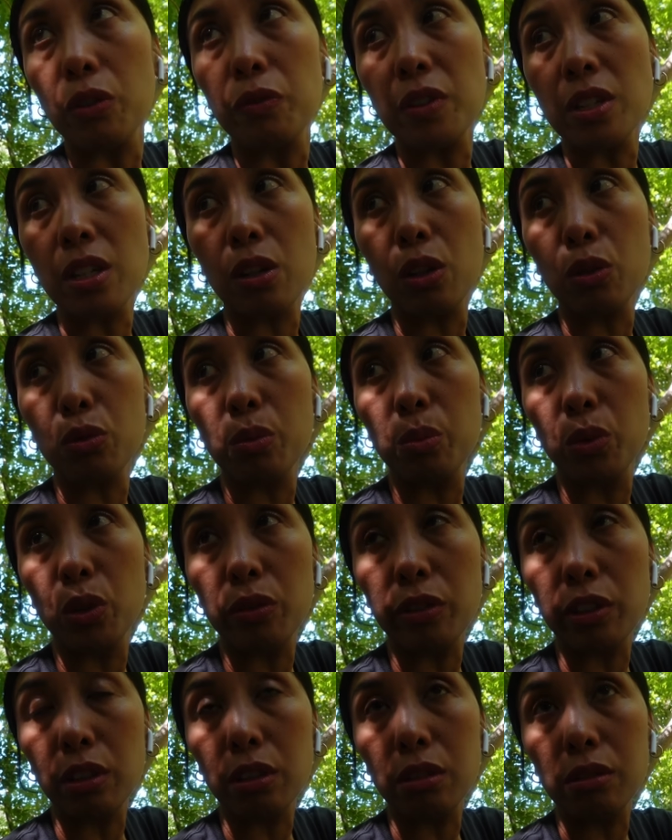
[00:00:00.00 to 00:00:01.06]
physical
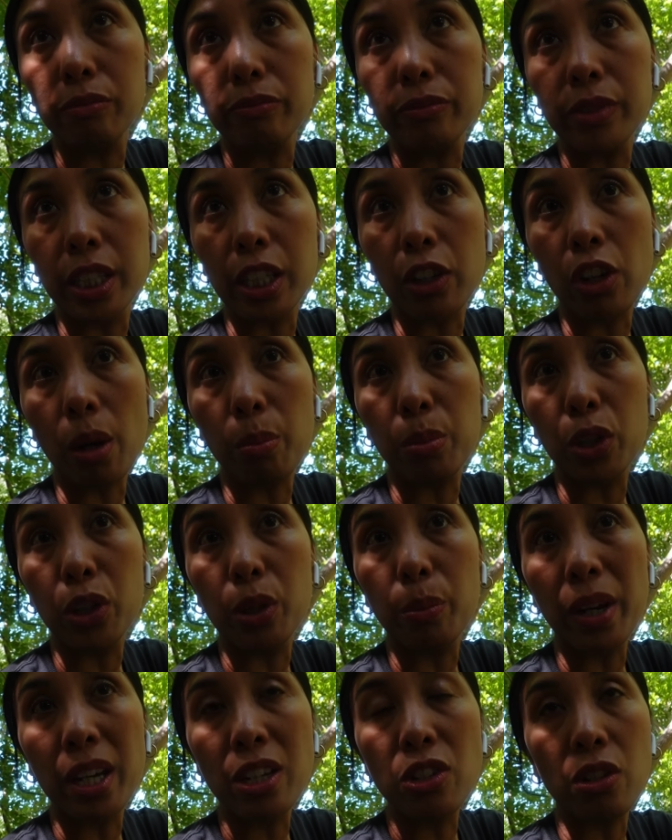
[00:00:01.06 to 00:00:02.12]
removal and a crap load
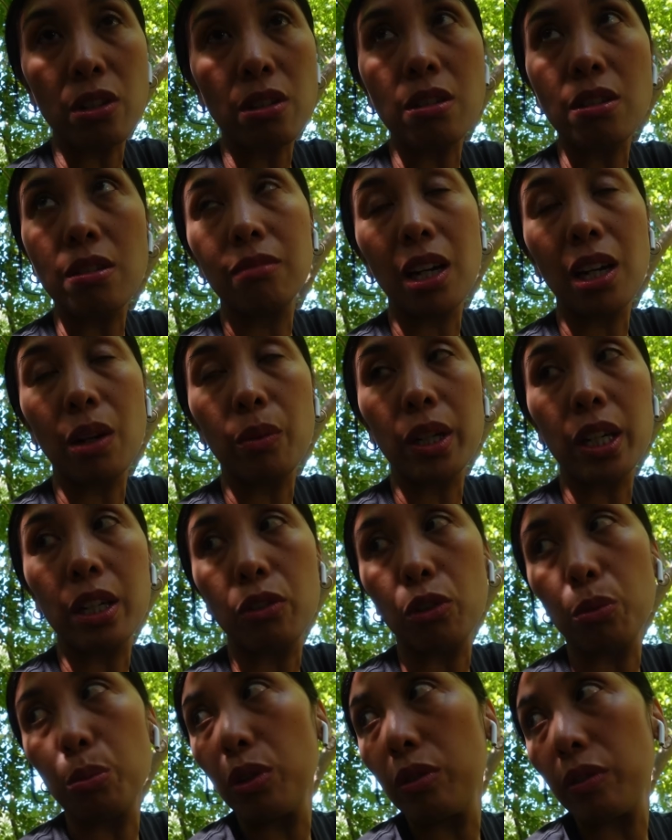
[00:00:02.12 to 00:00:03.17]
of patience is how we're gonna
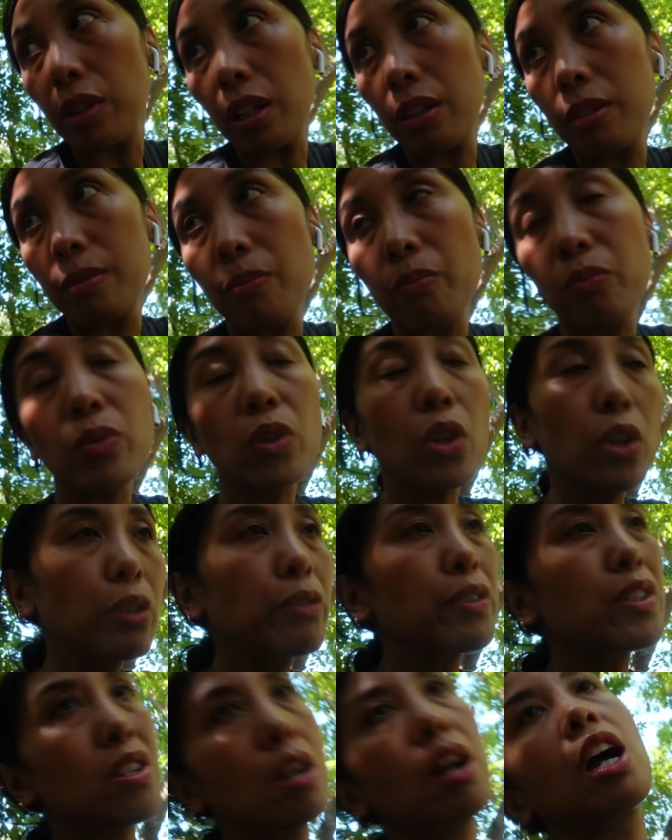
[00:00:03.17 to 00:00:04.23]
remove it.
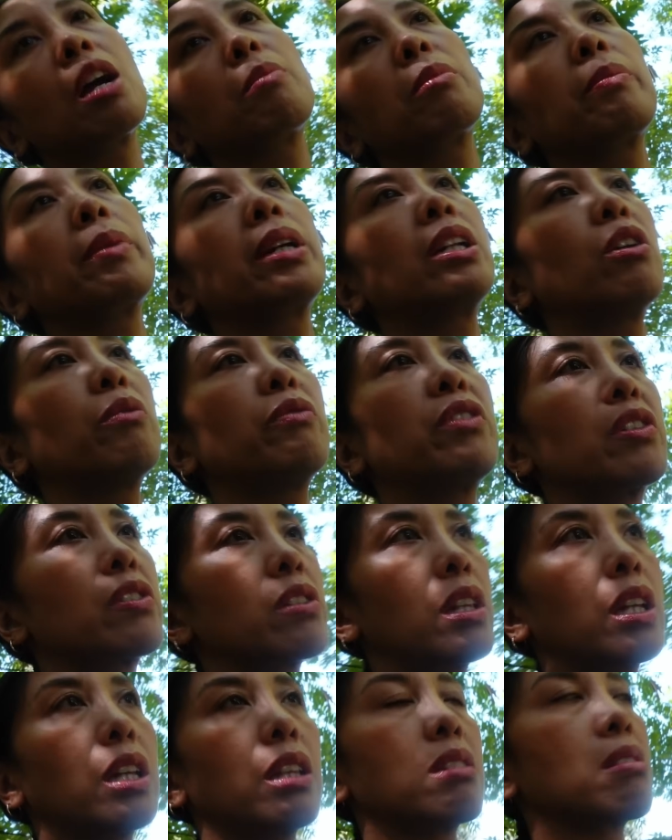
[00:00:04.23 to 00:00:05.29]
Over time, I mean,
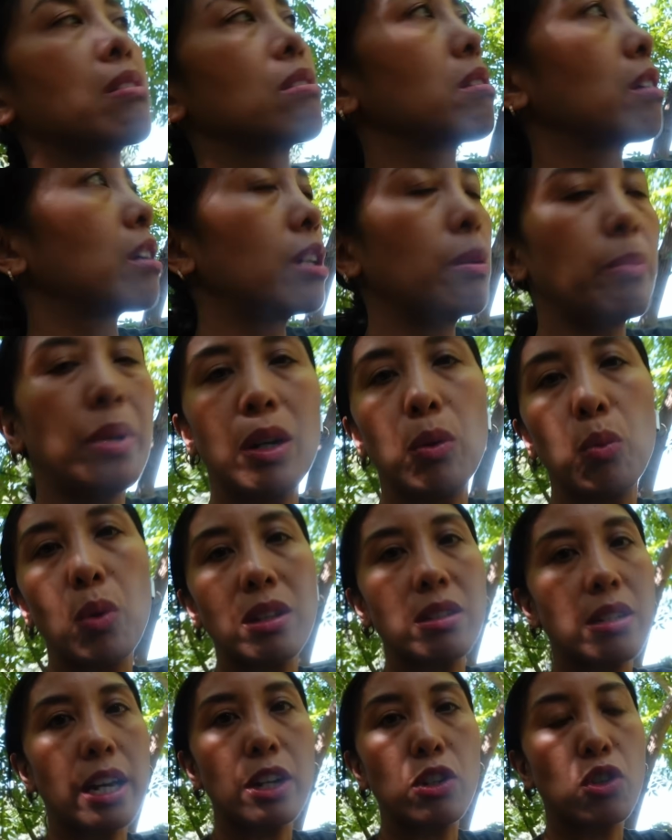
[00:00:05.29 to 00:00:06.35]
obviously this isn't going to be a
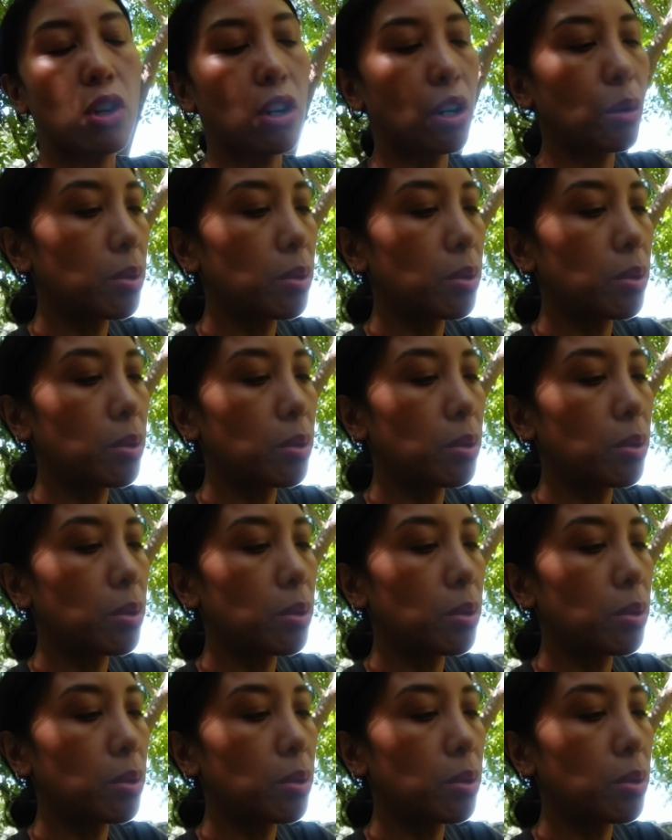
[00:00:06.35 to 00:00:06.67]
one-day job.